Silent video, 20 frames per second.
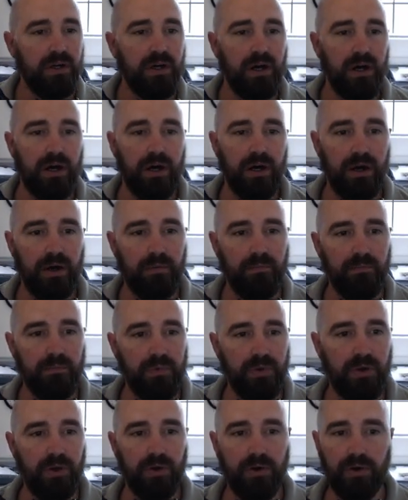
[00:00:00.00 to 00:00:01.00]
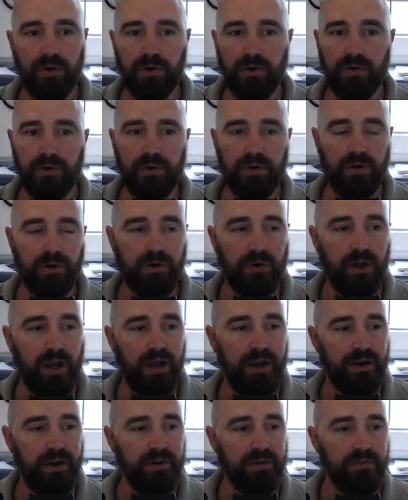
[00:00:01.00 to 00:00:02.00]
You're
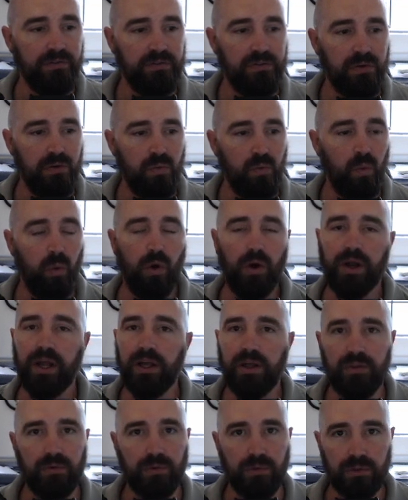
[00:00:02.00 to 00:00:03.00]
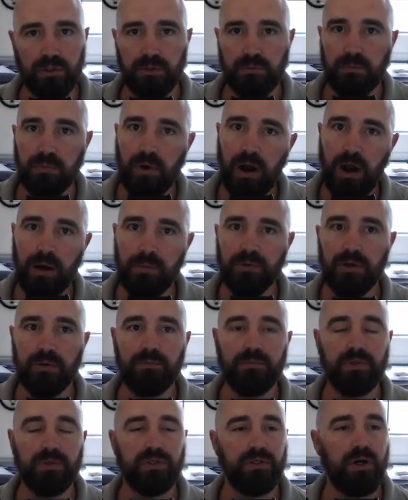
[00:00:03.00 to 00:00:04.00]
kind of working through some
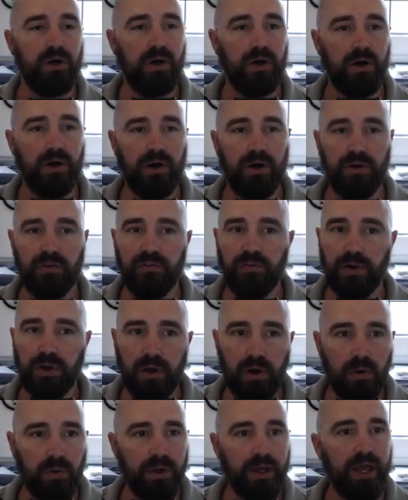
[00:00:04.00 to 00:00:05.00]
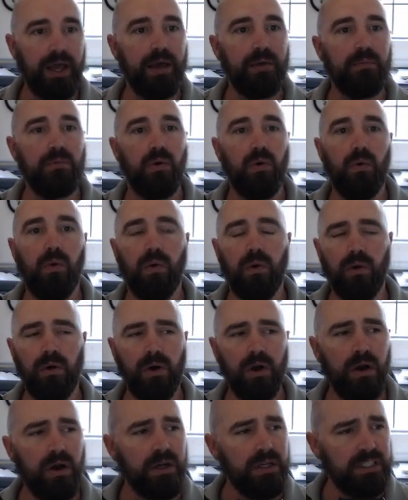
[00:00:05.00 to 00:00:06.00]
problems on Free Code Camp or
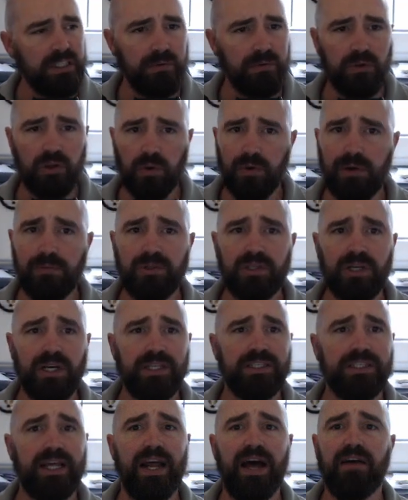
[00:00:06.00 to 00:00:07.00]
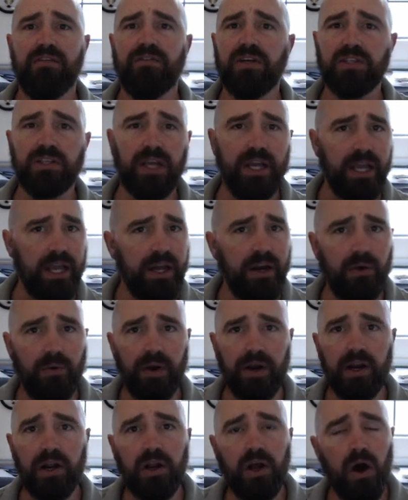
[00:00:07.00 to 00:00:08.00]
similar websites that have these like
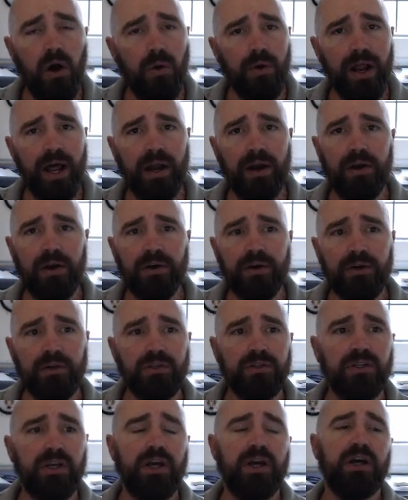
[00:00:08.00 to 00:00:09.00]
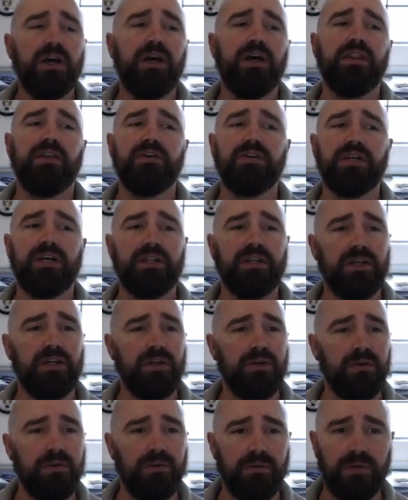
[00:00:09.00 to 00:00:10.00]
integrated code editors, and they're telling
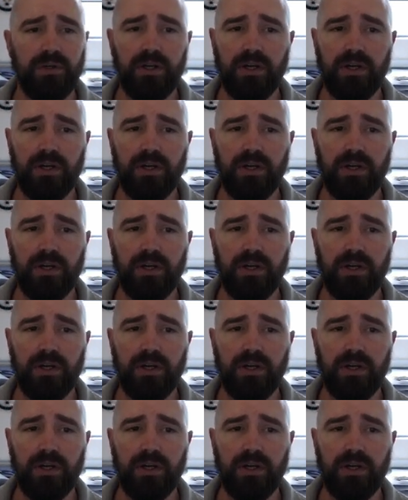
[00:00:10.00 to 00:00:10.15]
you,